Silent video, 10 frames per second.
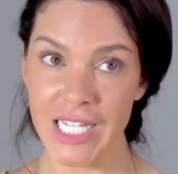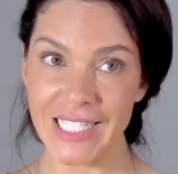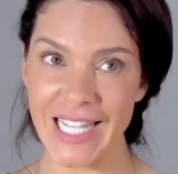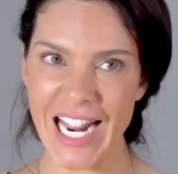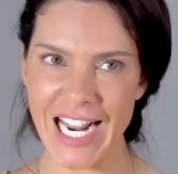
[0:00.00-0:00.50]

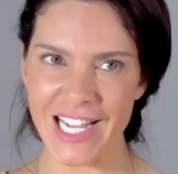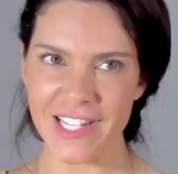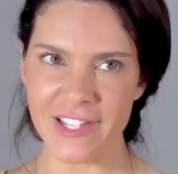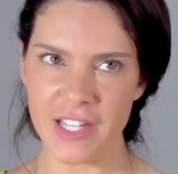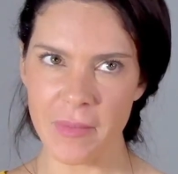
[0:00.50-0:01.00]
The
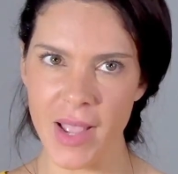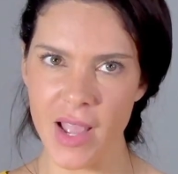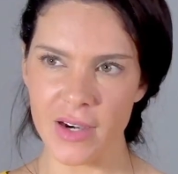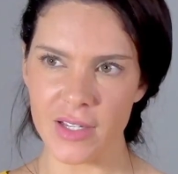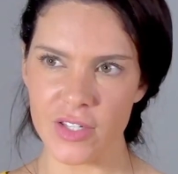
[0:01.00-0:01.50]

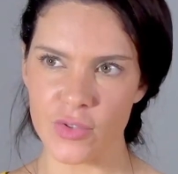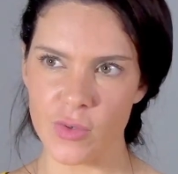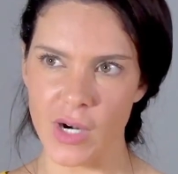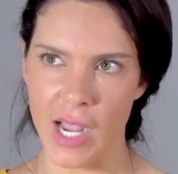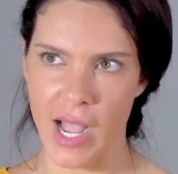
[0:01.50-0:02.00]
customer is
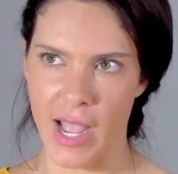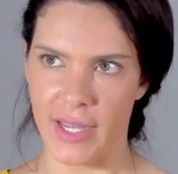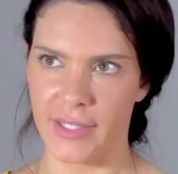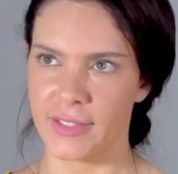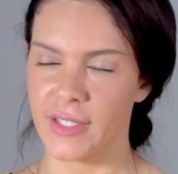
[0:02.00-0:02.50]

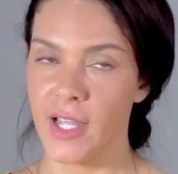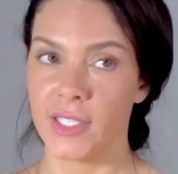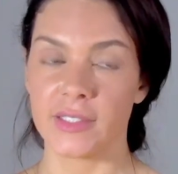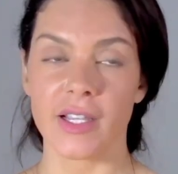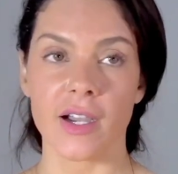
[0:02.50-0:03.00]
right.
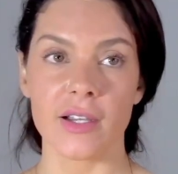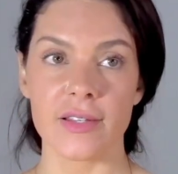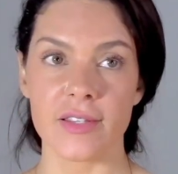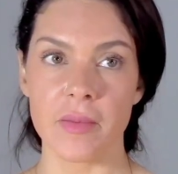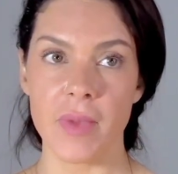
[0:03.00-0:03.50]
The
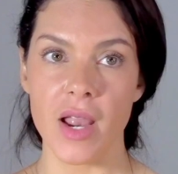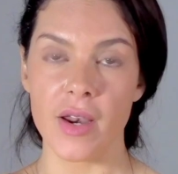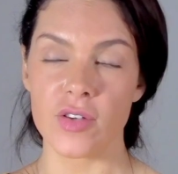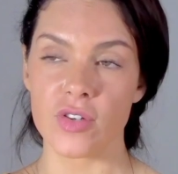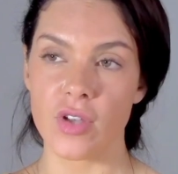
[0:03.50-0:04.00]

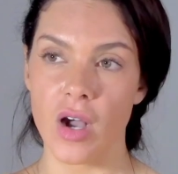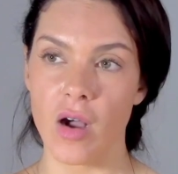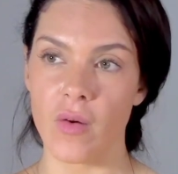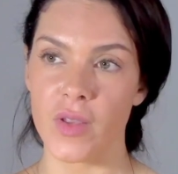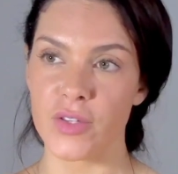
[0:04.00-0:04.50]
customer is
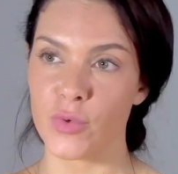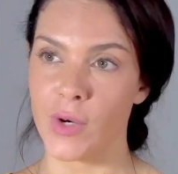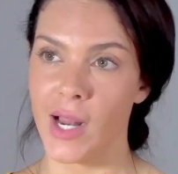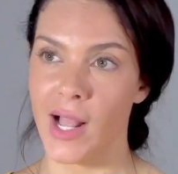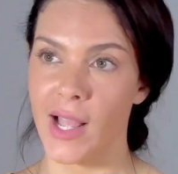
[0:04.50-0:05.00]
always
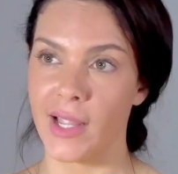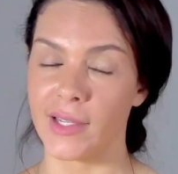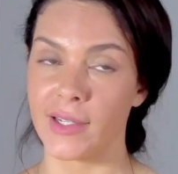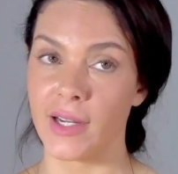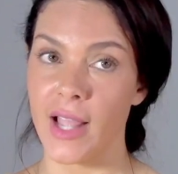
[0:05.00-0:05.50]
right.
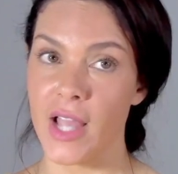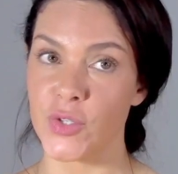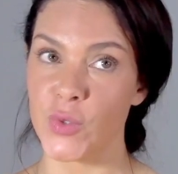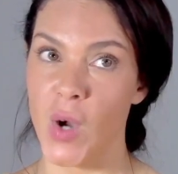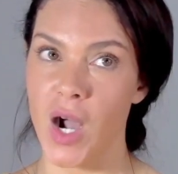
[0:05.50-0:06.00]

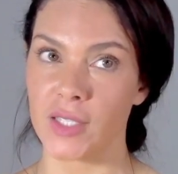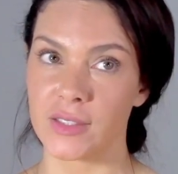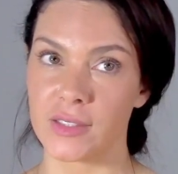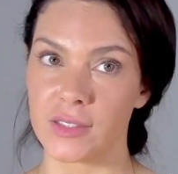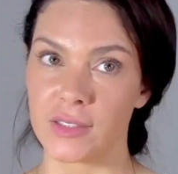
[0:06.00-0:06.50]
Guess
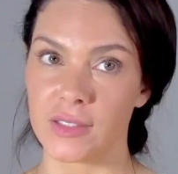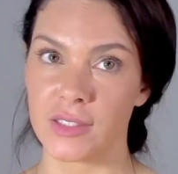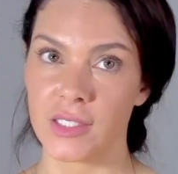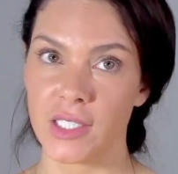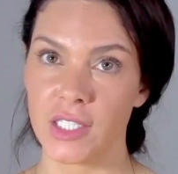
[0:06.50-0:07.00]
what?
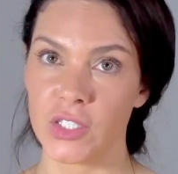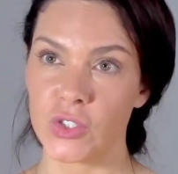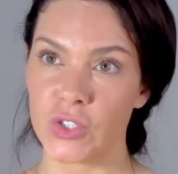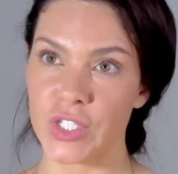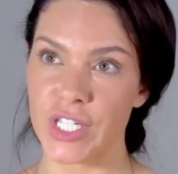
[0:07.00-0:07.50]

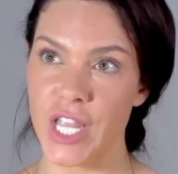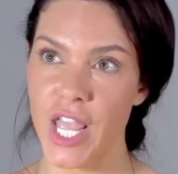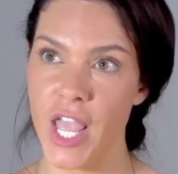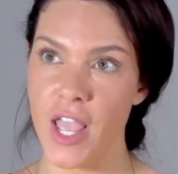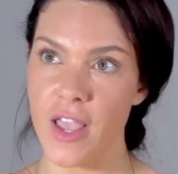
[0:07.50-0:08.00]

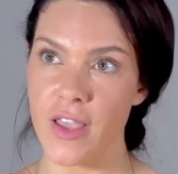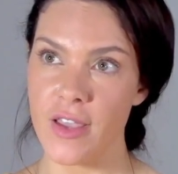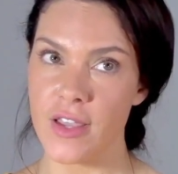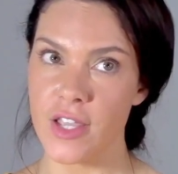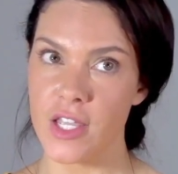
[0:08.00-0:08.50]

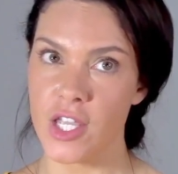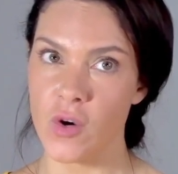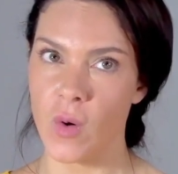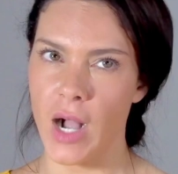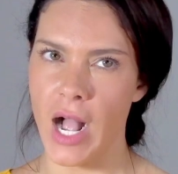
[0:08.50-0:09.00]
Today
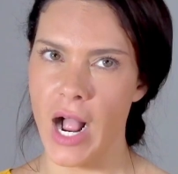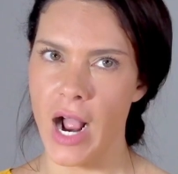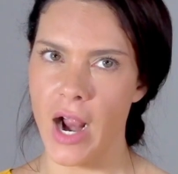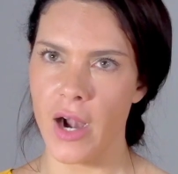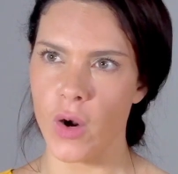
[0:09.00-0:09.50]
you
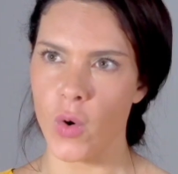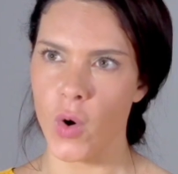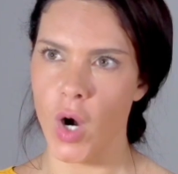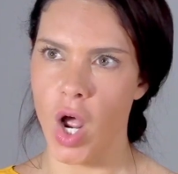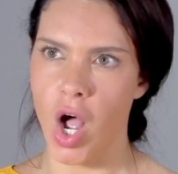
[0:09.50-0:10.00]
are
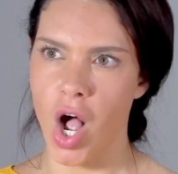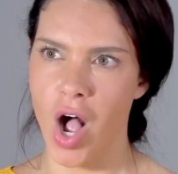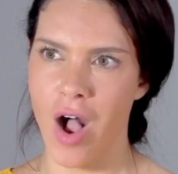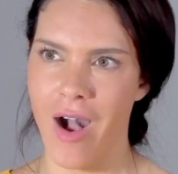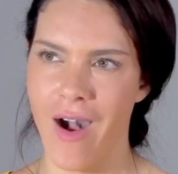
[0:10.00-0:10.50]

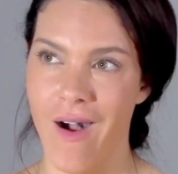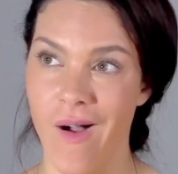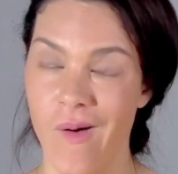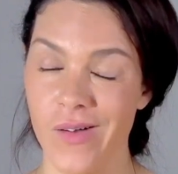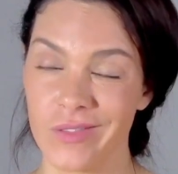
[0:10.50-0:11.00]

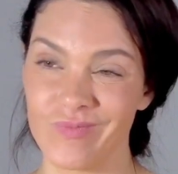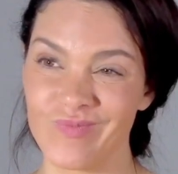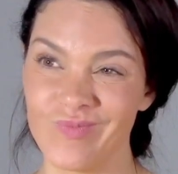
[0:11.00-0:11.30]
wrong.